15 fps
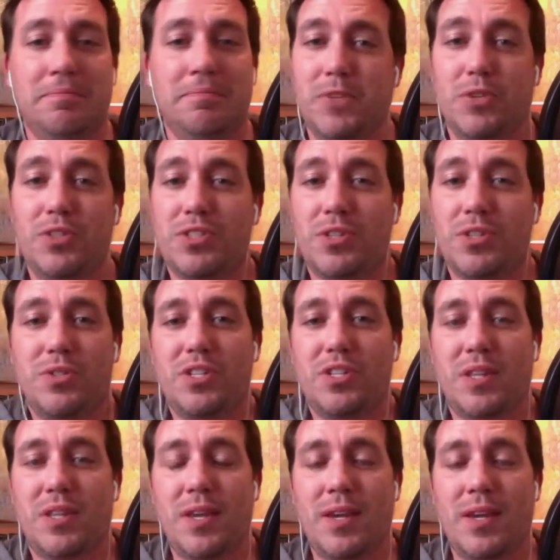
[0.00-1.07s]
there's just no
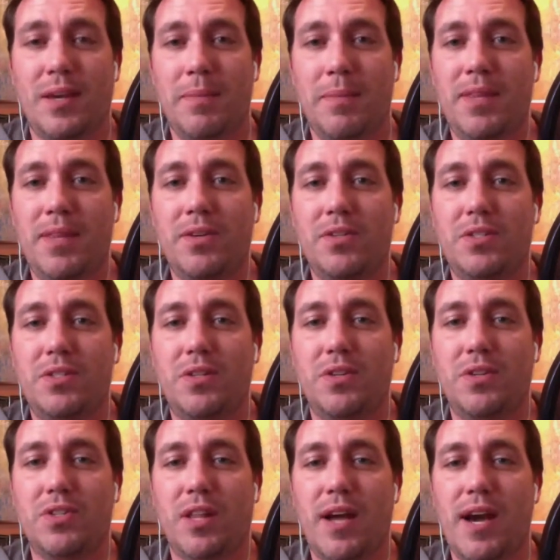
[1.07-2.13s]
such thing. I mean, there's
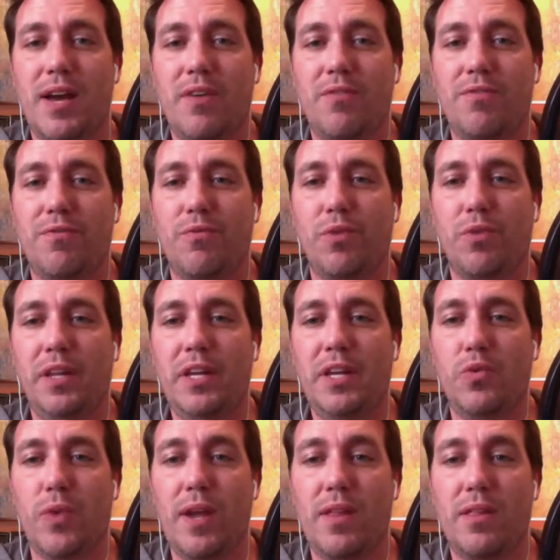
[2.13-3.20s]
a lot of really
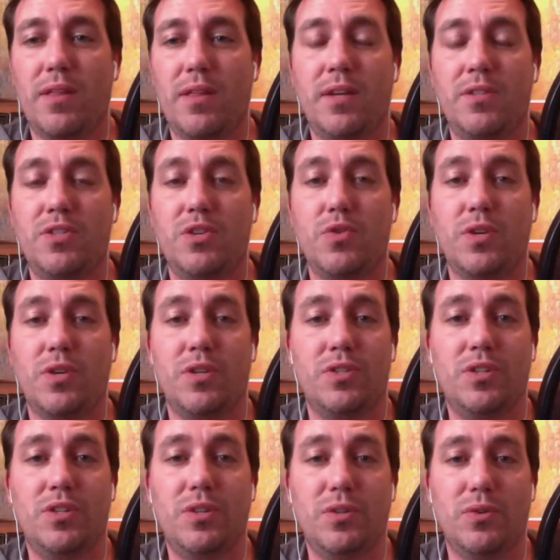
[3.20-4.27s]
great things that you can
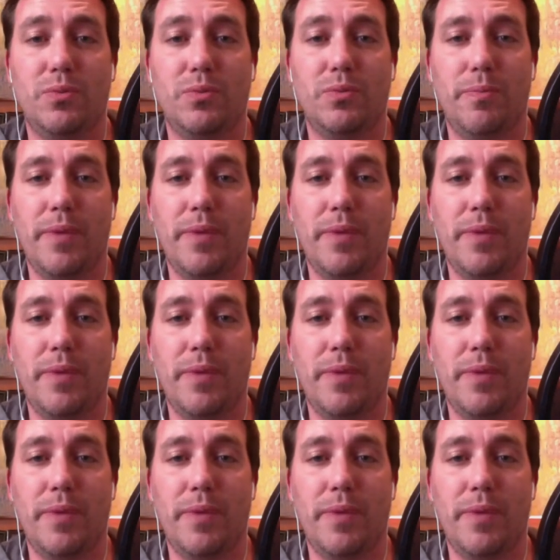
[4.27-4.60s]
do,